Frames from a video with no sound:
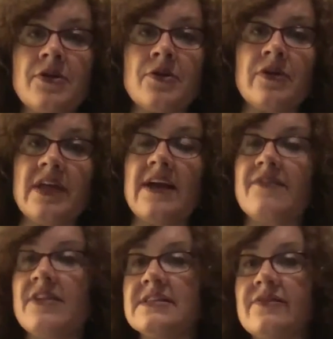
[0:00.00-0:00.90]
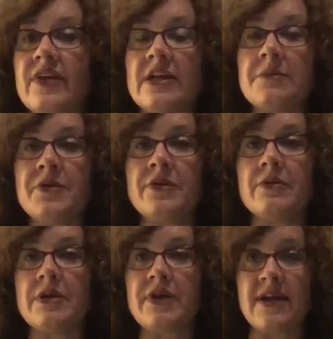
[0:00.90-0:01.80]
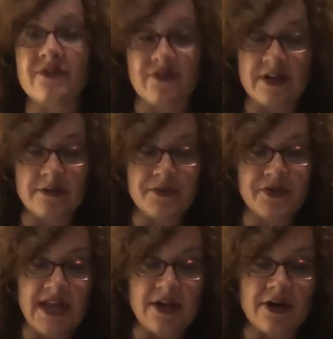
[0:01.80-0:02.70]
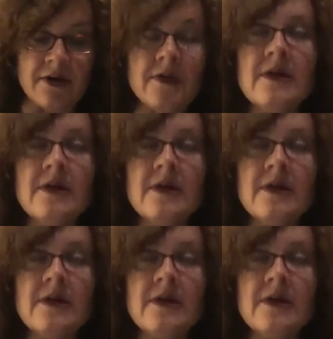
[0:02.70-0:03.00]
or they have things available that we don't have available here.